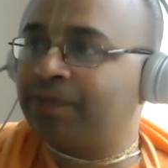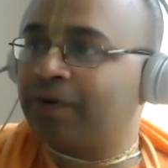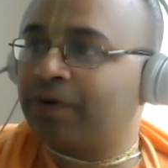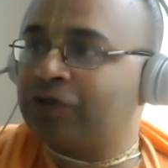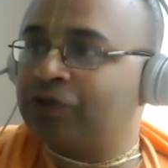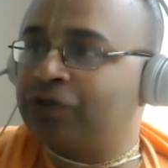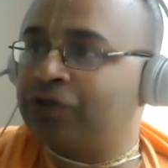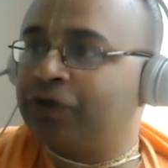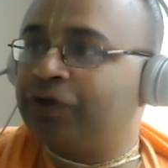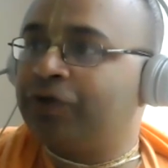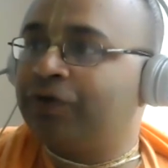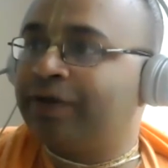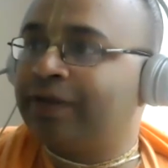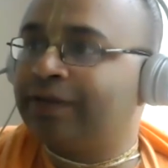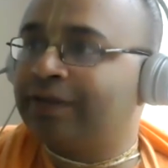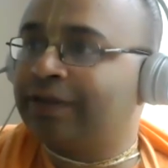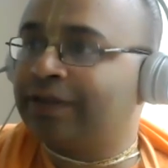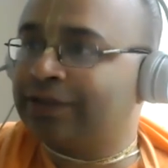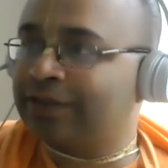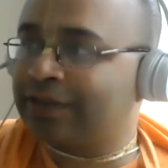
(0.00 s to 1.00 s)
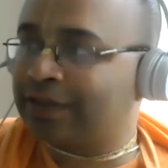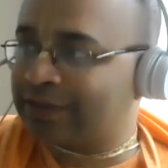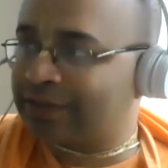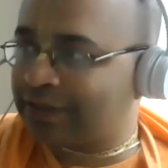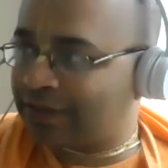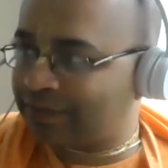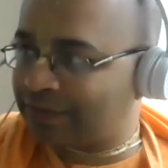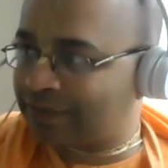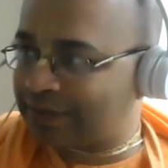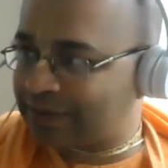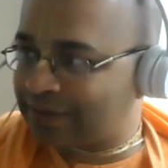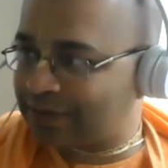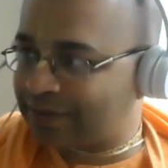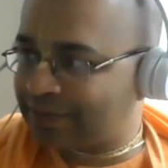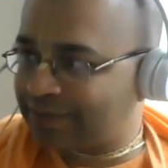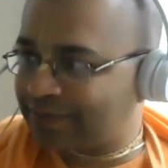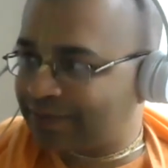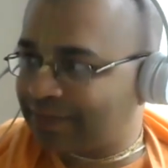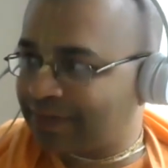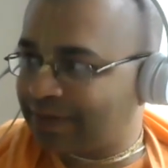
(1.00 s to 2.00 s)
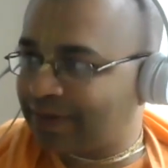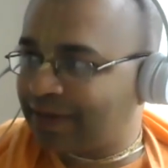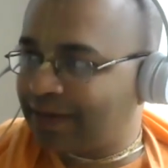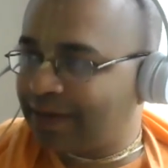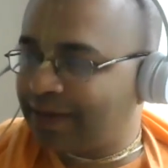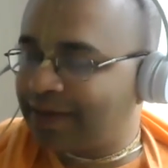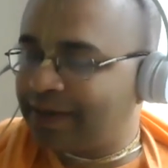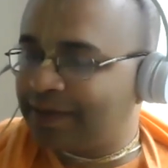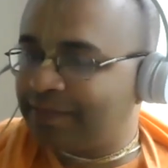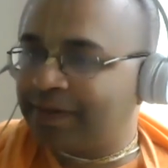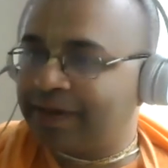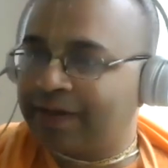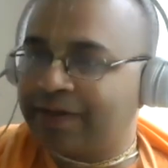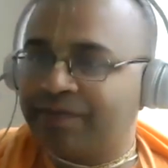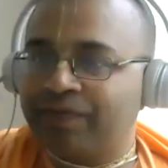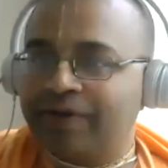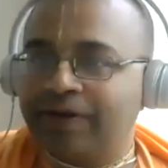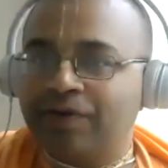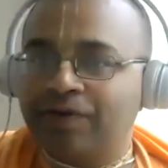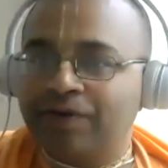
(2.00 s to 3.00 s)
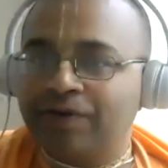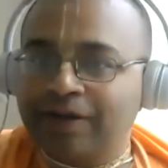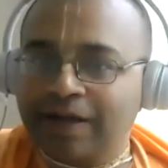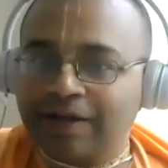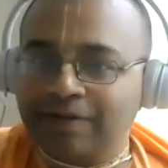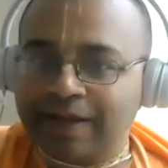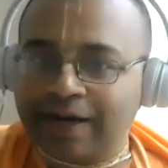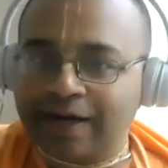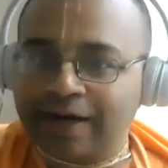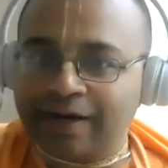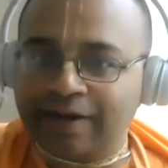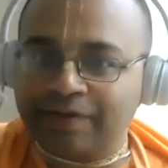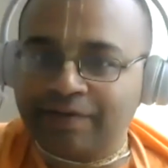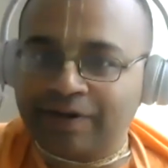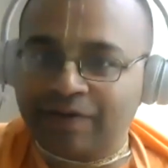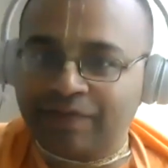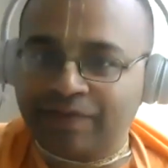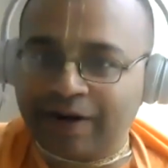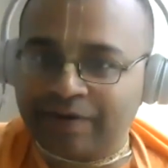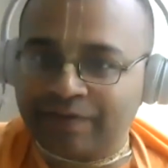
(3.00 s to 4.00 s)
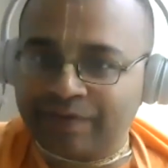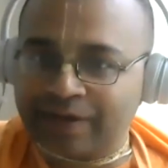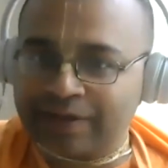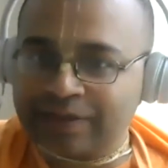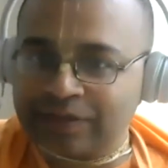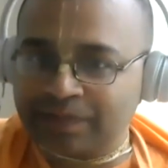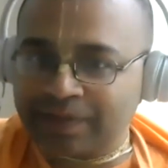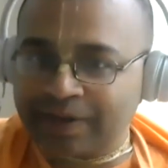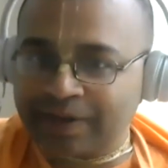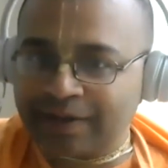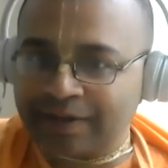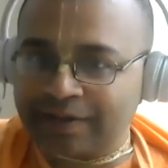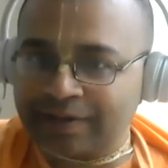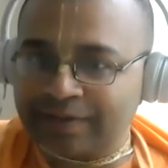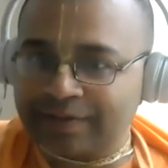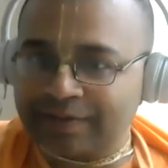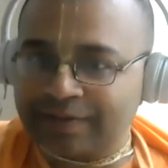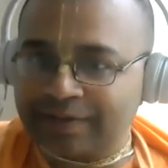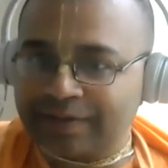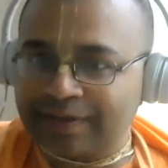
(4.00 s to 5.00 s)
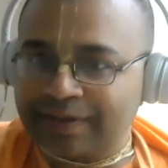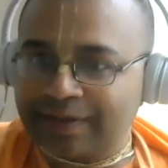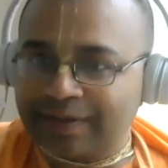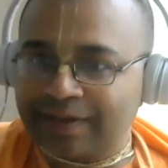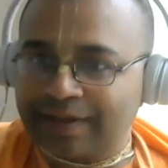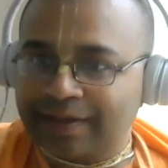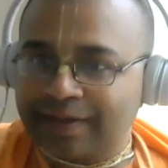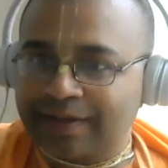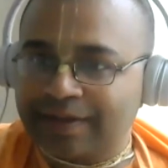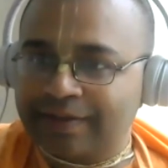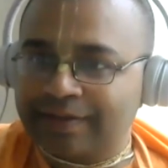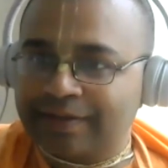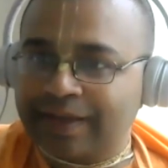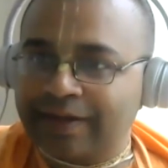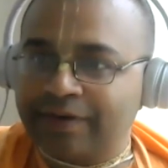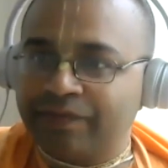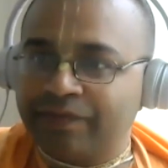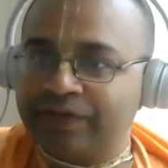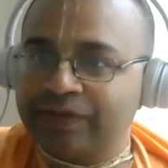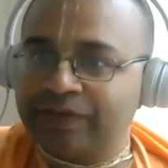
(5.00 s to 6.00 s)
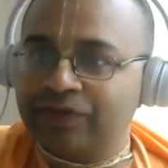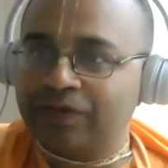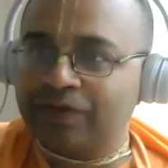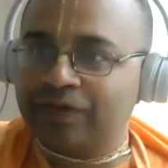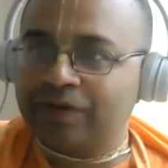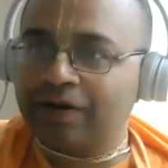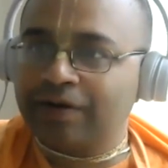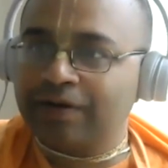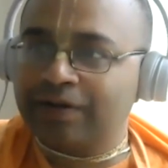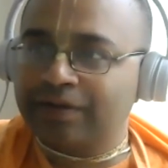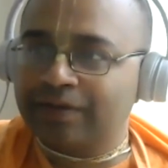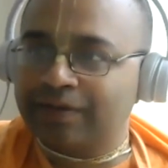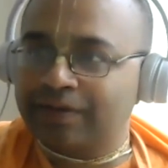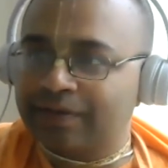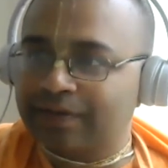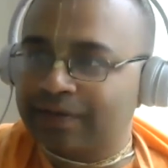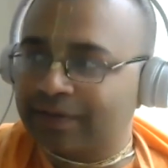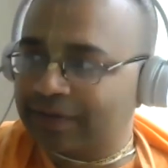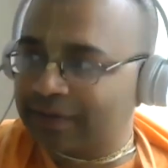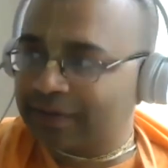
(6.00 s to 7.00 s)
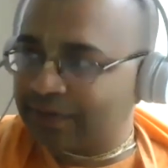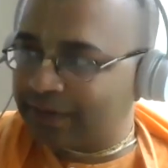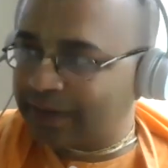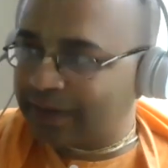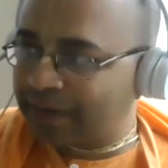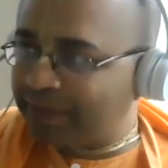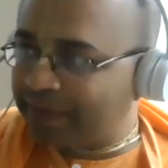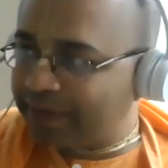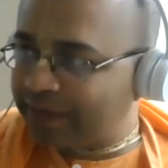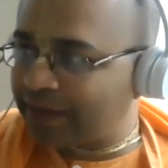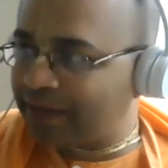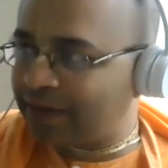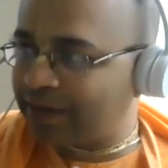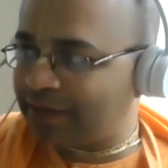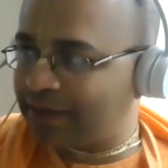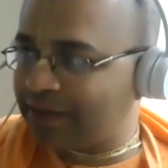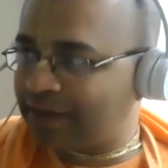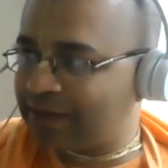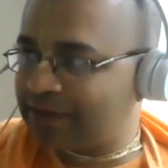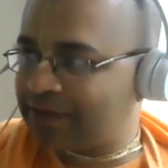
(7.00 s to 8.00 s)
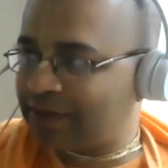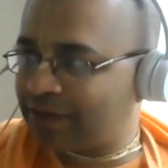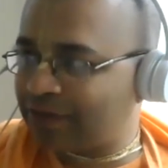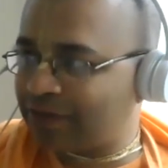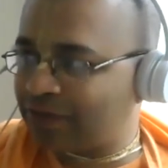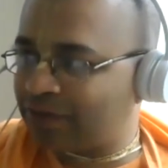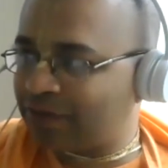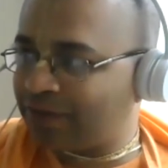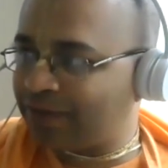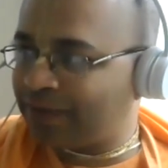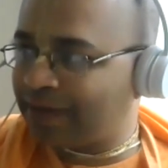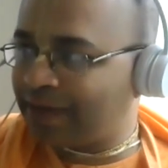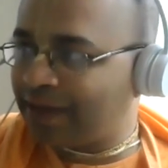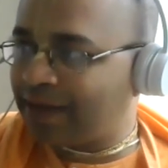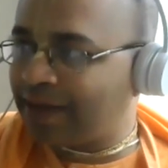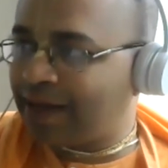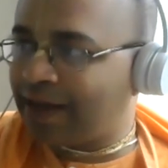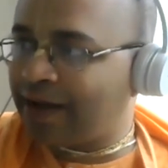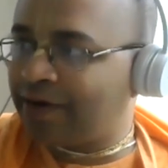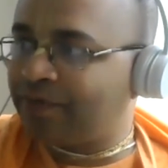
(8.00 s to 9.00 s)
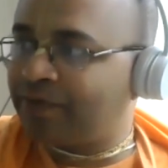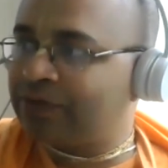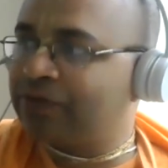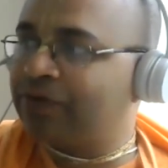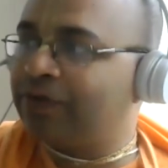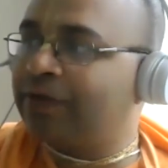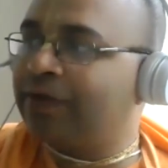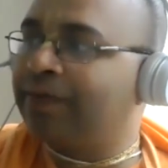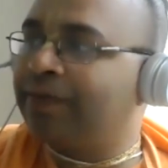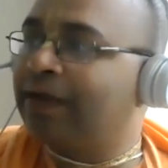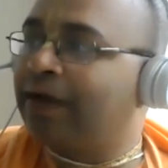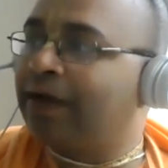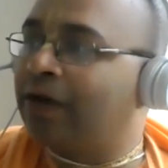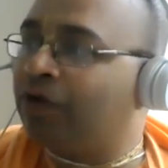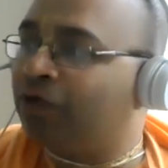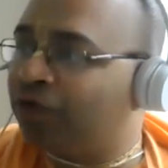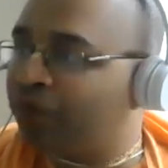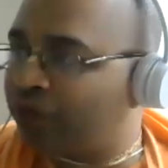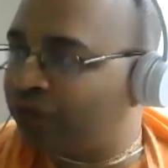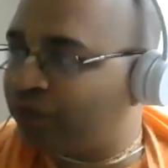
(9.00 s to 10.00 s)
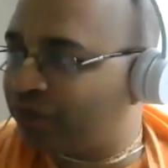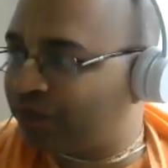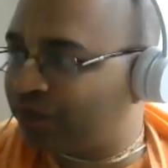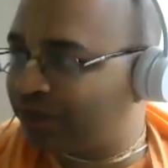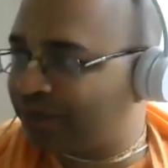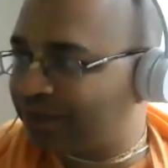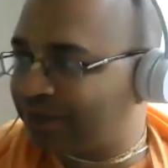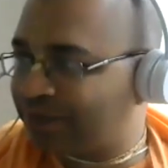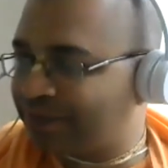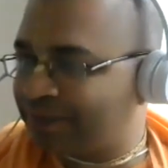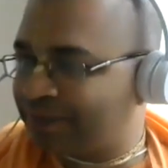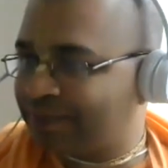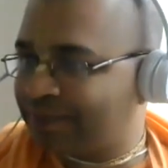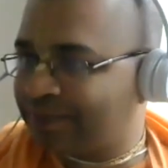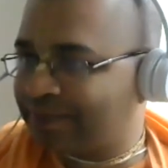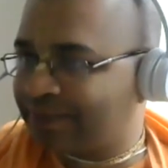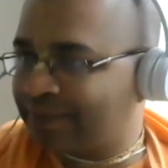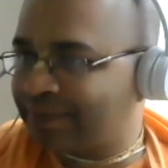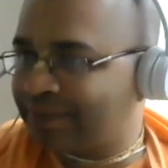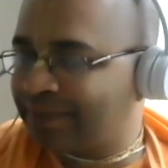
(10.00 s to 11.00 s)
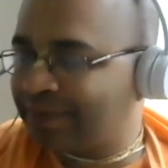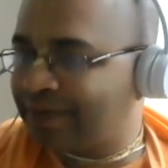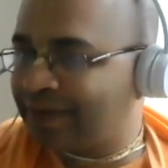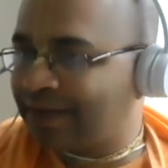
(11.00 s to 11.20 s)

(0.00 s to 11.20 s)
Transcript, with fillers: prostitute in Krishna's service. But if you don't have that level of advancement, then we should not imitate Haridas Thakur and one should remain aloof. Hmm.